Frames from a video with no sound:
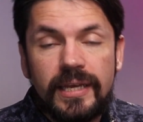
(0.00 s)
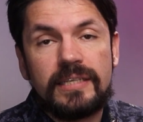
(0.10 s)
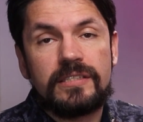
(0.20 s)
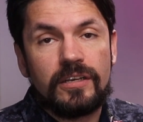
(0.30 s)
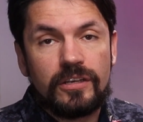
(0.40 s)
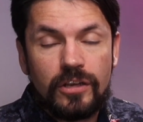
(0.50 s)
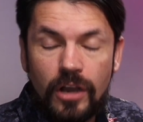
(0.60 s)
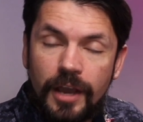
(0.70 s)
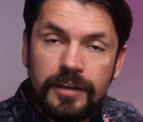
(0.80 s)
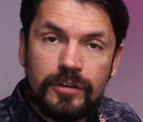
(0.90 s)
is
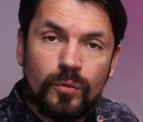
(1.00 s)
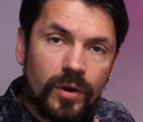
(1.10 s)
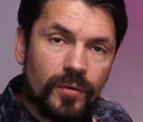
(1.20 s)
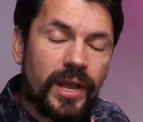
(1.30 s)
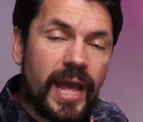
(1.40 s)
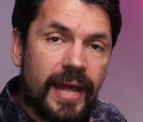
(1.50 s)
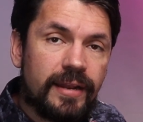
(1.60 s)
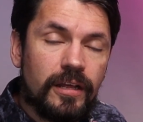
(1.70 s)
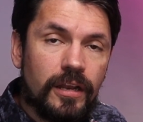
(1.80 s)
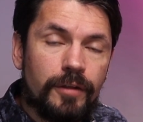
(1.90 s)
guided, where I
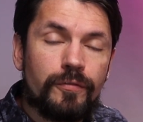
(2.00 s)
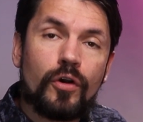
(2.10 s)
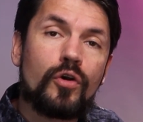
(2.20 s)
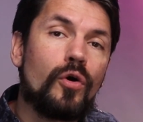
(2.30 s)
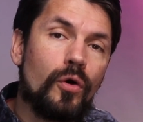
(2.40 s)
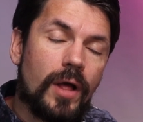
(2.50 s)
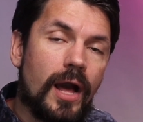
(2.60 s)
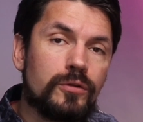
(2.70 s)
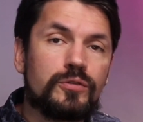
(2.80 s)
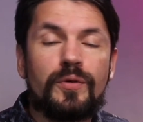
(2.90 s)
added a lot of call
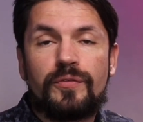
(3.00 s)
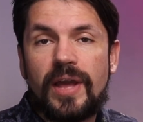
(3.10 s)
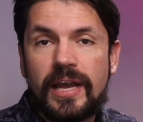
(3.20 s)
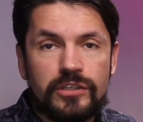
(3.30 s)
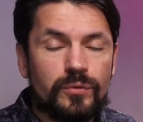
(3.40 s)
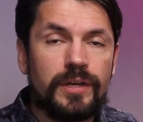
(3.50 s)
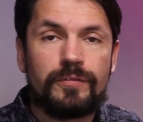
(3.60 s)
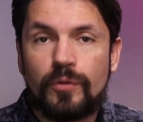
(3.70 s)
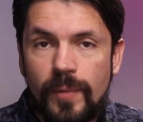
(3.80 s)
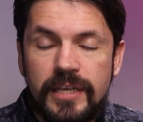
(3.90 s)
outs with extra
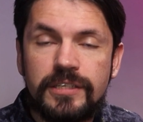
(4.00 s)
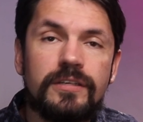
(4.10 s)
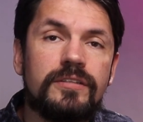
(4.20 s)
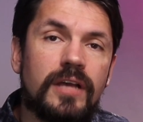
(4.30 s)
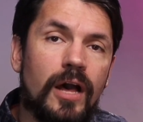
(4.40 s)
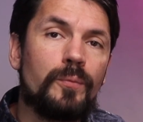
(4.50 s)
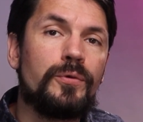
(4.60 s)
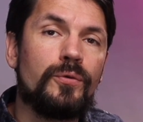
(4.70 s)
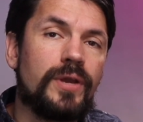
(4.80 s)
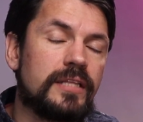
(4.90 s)
information to
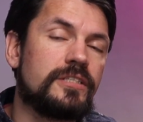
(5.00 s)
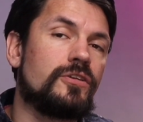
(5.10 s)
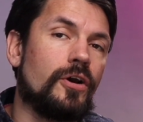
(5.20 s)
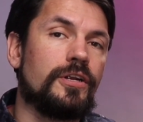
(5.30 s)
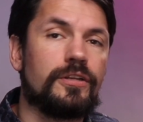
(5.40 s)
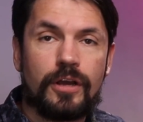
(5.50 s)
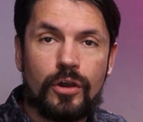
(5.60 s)
help you get started